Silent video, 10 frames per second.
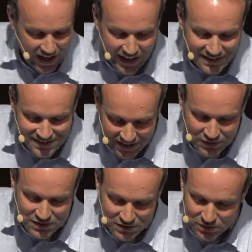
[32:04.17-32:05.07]
"I tell
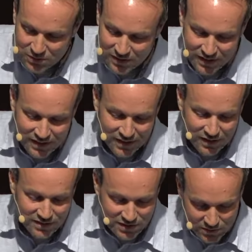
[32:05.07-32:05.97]
you,"
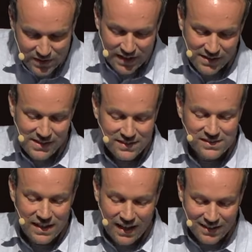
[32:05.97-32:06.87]
tune in, he's
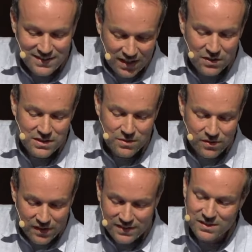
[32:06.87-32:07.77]
saying, "I tell you,
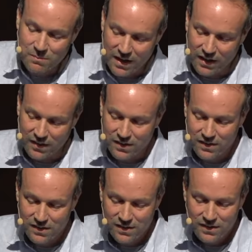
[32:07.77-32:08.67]
this man
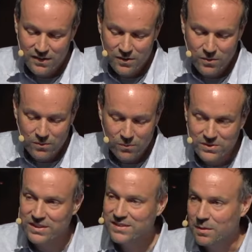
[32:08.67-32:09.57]

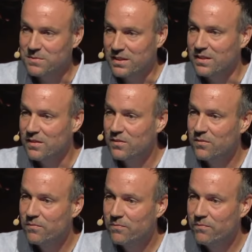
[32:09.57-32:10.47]
was accepted."
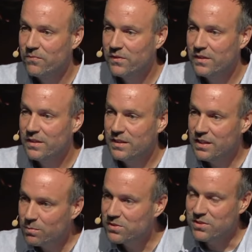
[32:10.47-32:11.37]

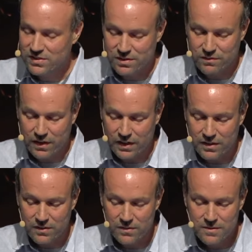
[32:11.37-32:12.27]
He was justified.
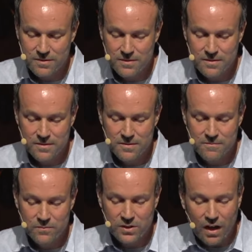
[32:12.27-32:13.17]

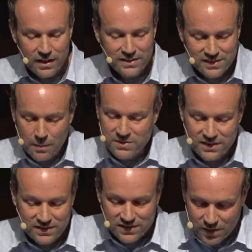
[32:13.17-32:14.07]
God accepts
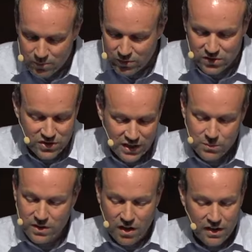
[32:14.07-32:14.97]
his simple,
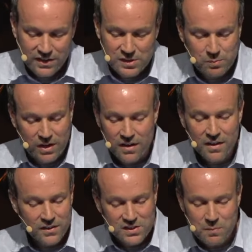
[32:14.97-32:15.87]
genuine, honest prayer.
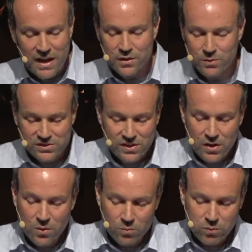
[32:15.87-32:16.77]
This man who was
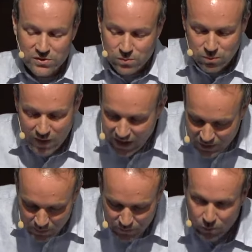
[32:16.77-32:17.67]

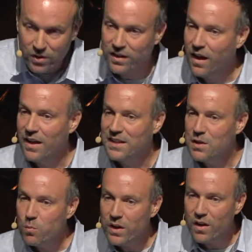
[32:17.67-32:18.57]
wrecked before God, he
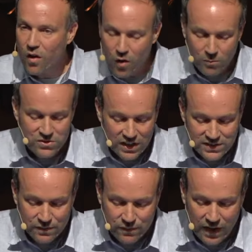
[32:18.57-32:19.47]
went home
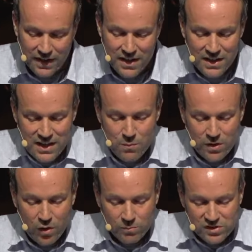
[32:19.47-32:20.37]
justified. He
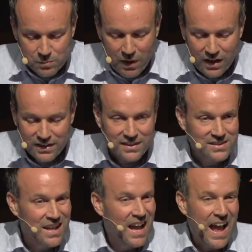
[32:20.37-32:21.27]
went home
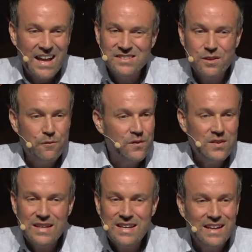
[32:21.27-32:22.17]
spotless, as if
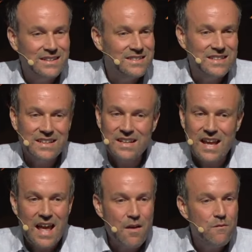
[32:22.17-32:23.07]
he had did
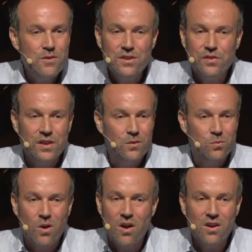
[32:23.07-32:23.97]
everything
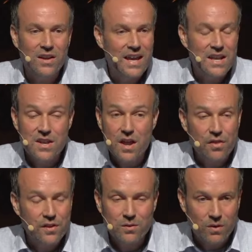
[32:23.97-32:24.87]
wrong and
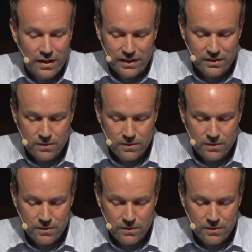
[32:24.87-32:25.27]
nothing right.